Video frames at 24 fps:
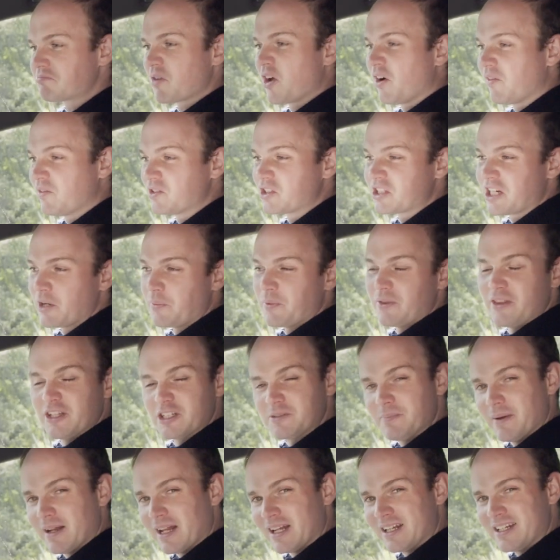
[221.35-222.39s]
Obviously with this
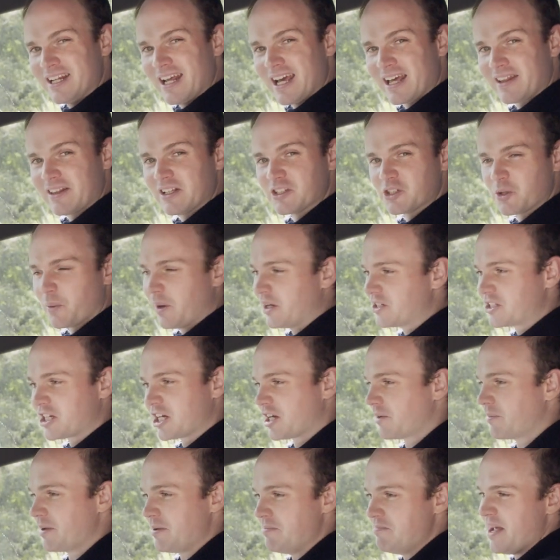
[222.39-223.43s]
amount of tech there's always going
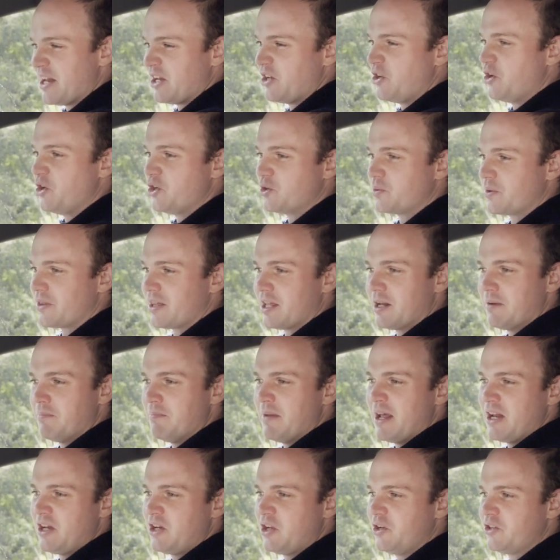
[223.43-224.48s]
to be menus within
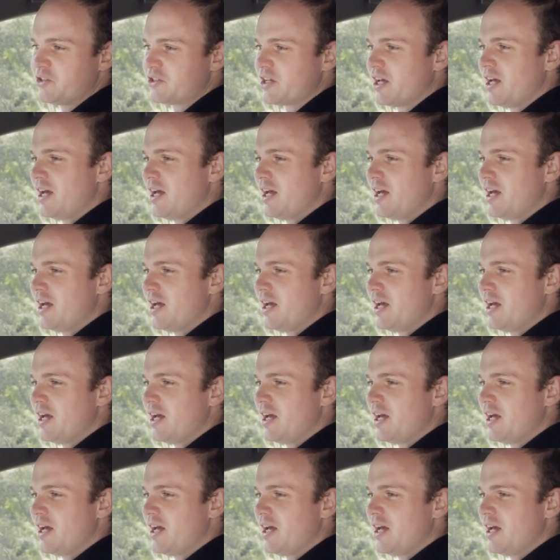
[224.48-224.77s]
menus,